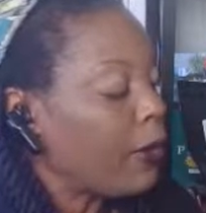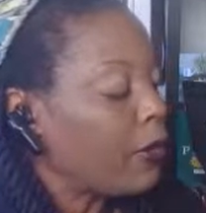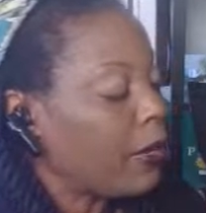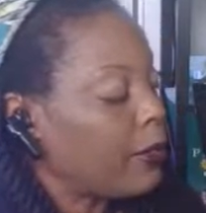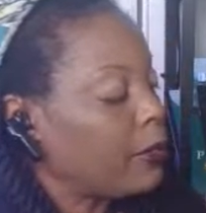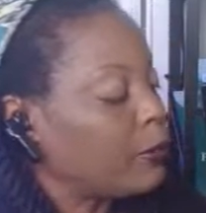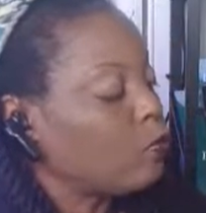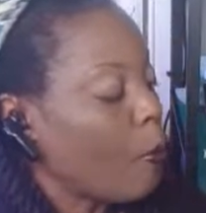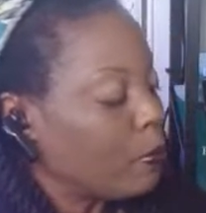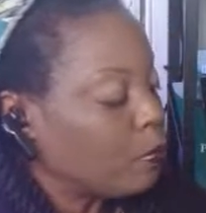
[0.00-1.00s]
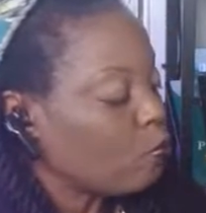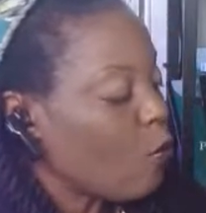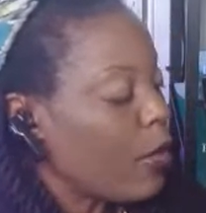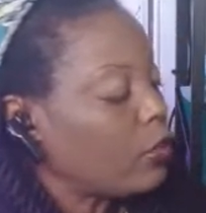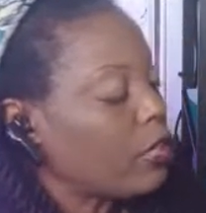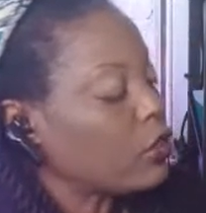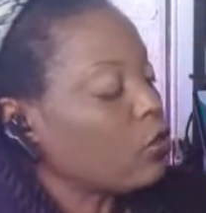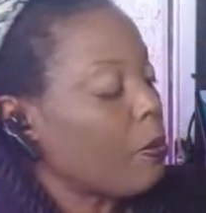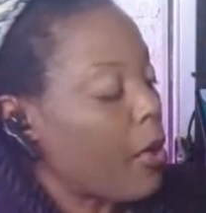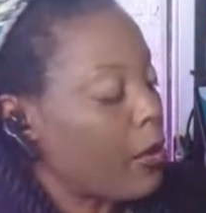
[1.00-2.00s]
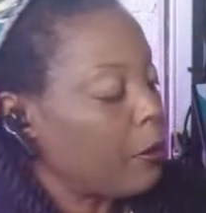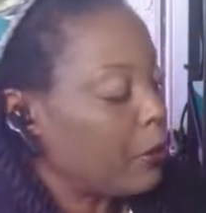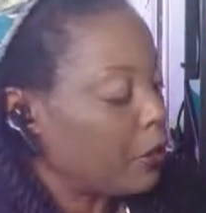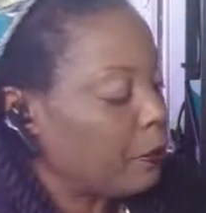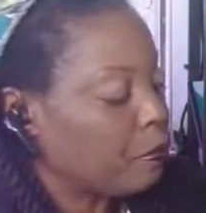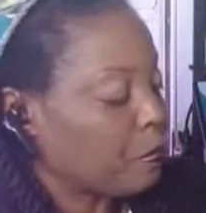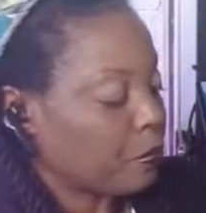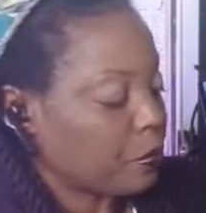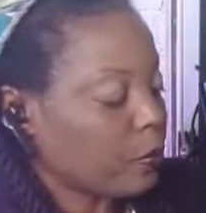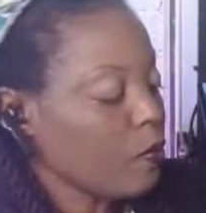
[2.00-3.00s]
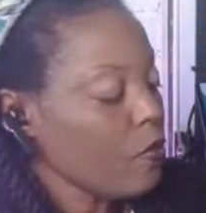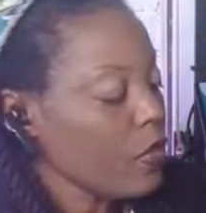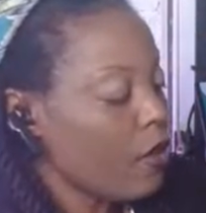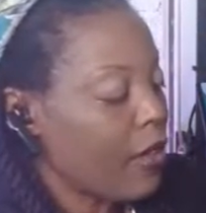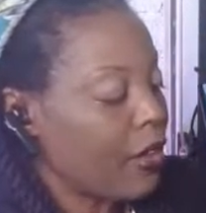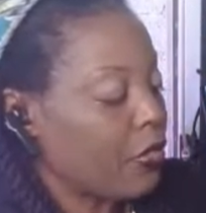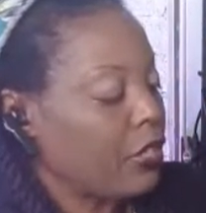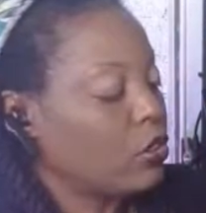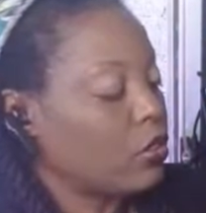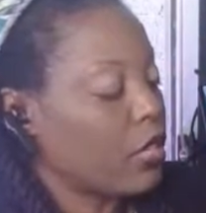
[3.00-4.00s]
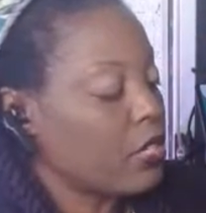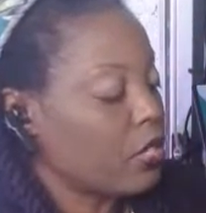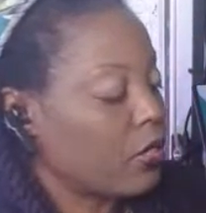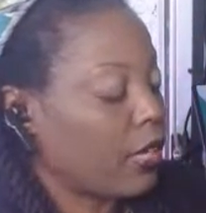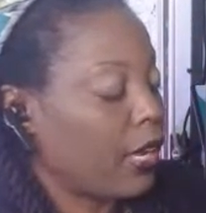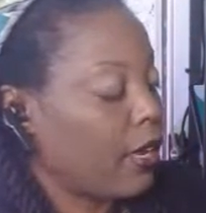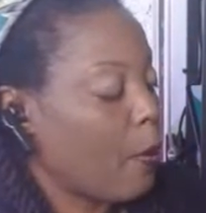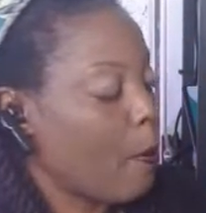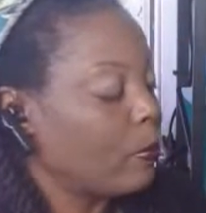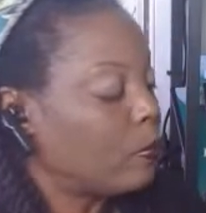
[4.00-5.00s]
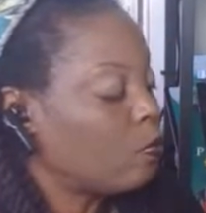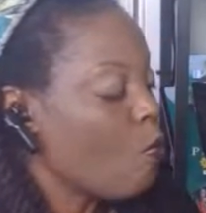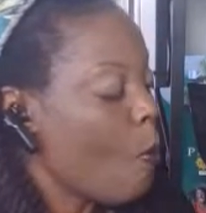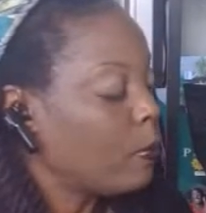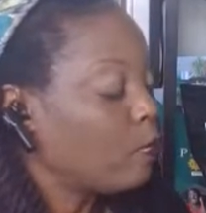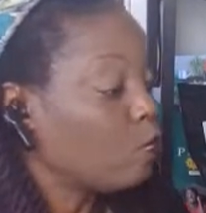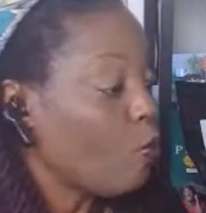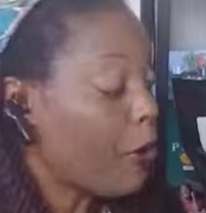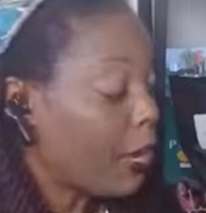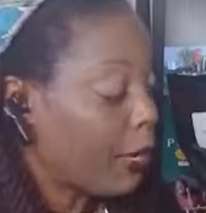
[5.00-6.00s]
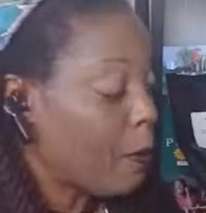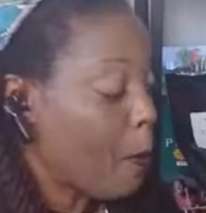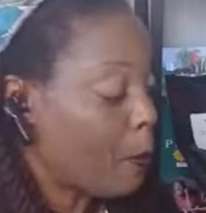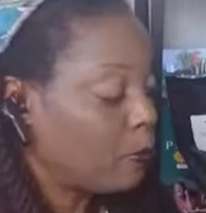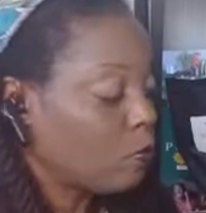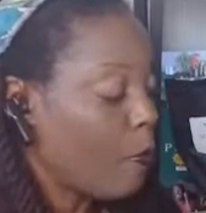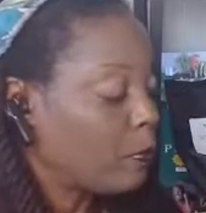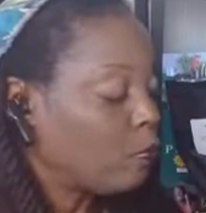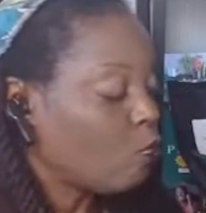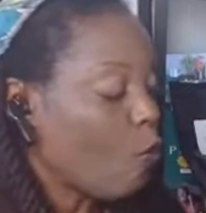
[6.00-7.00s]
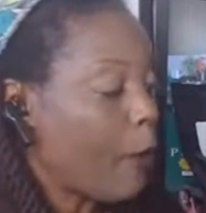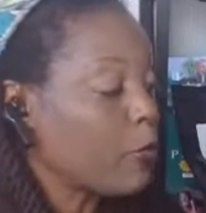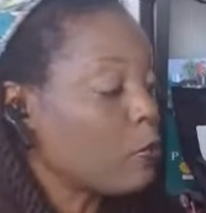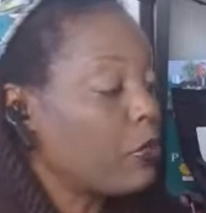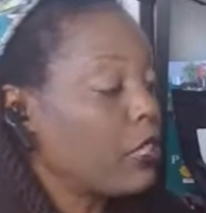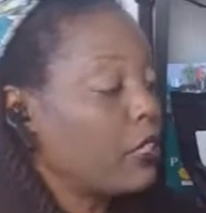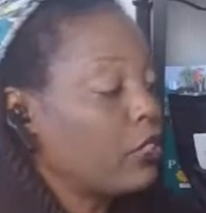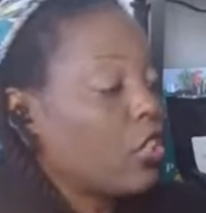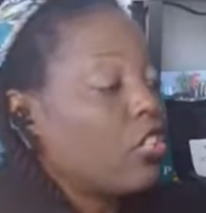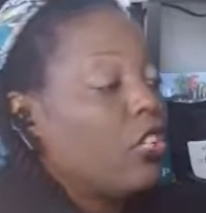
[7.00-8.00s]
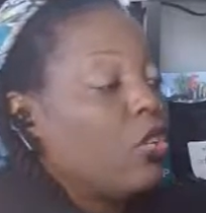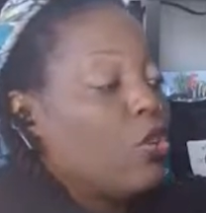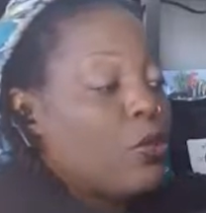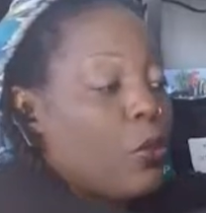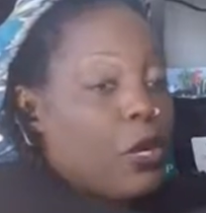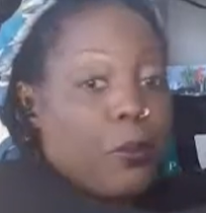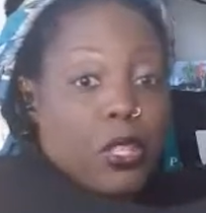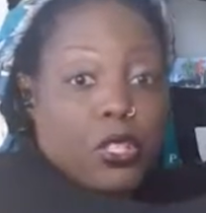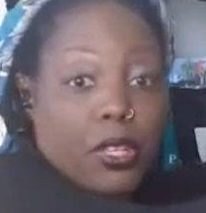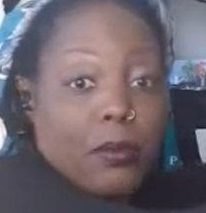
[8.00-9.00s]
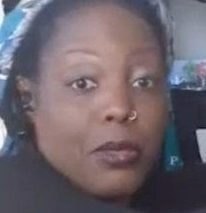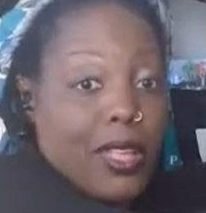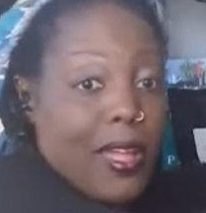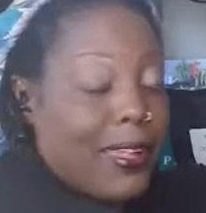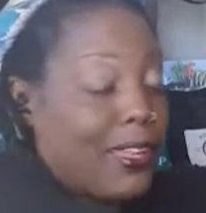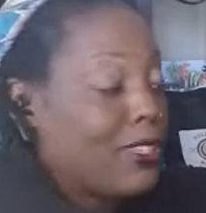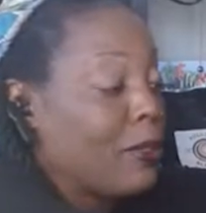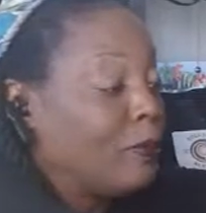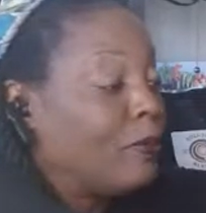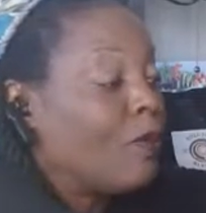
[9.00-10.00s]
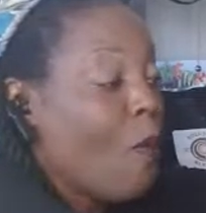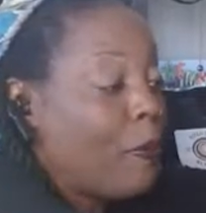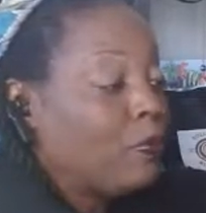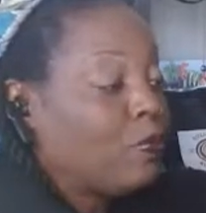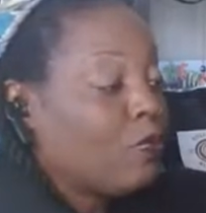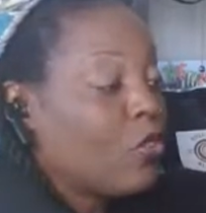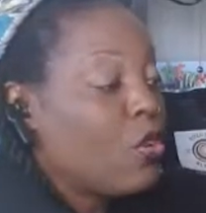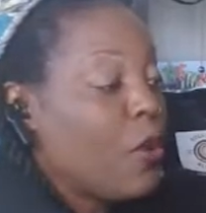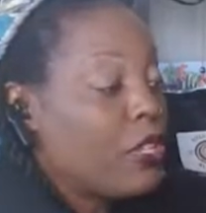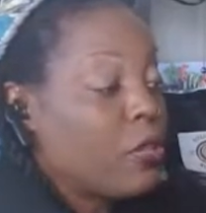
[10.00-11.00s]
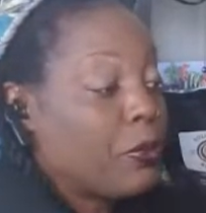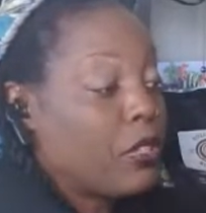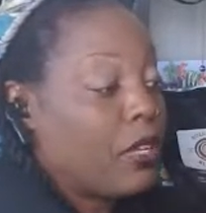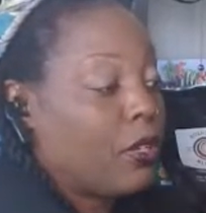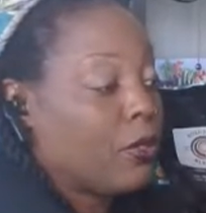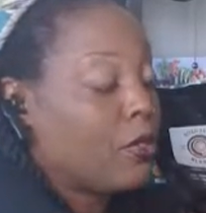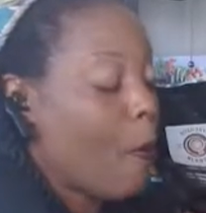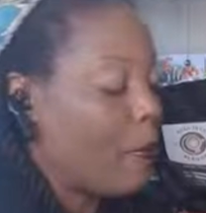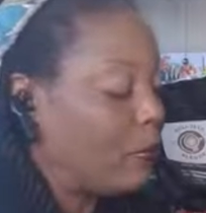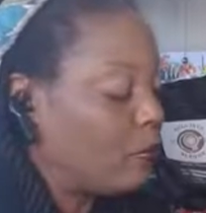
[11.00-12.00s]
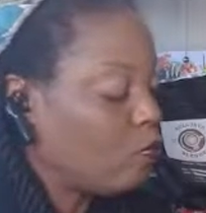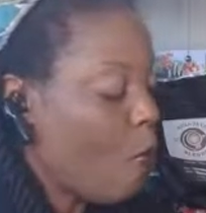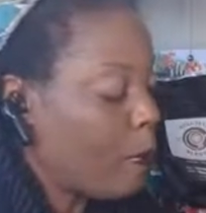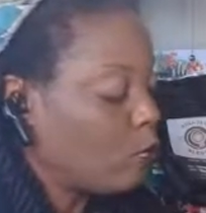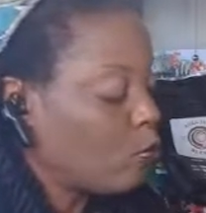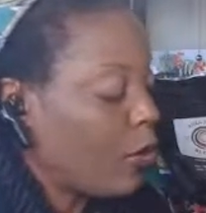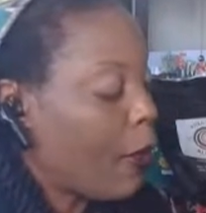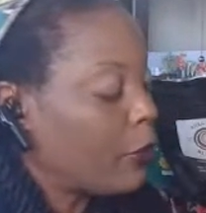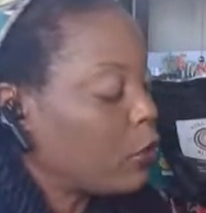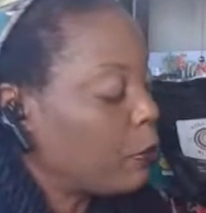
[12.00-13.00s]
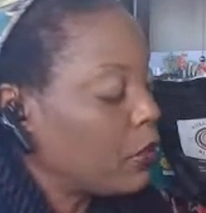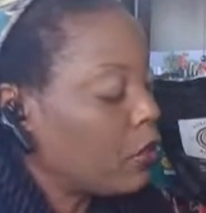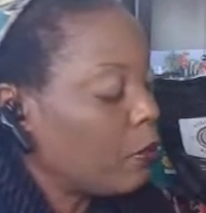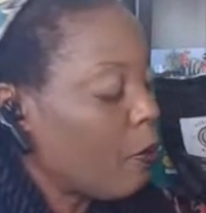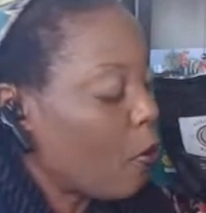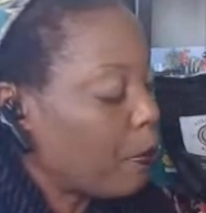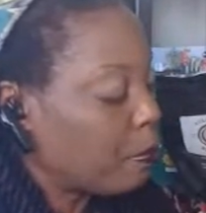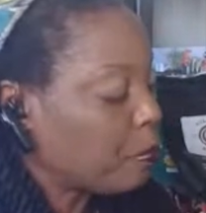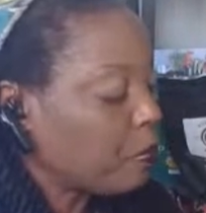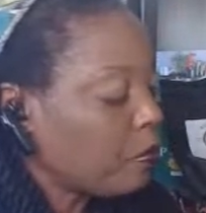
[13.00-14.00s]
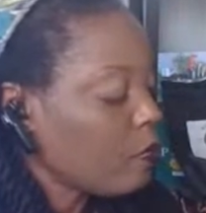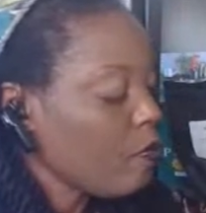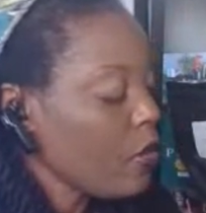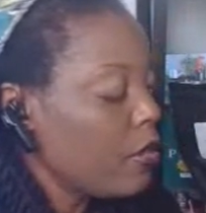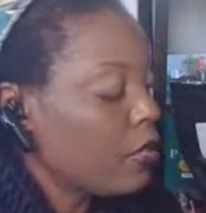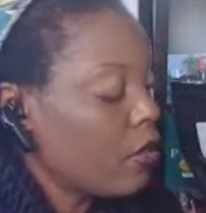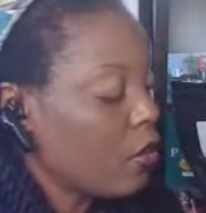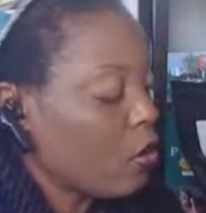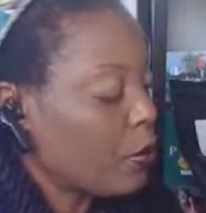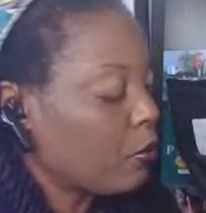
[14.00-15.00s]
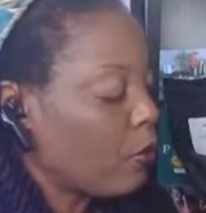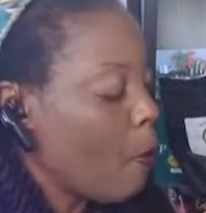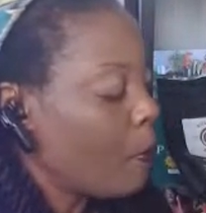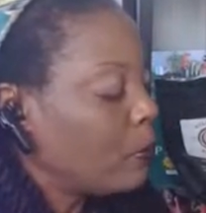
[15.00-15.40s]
right now, it does remind me of how they used to taste in the can, but I'm just putting it into cubes so it'll be the same size, as the potatoes. Let me cut this piece a little bit more. It didn't cut all of it.